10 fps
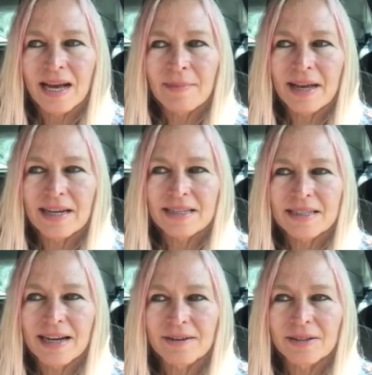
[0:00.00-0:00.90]
I'm not
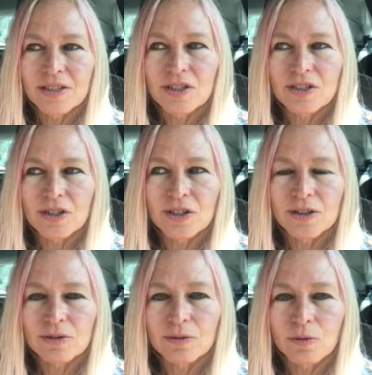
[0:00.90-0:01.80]
entirely sure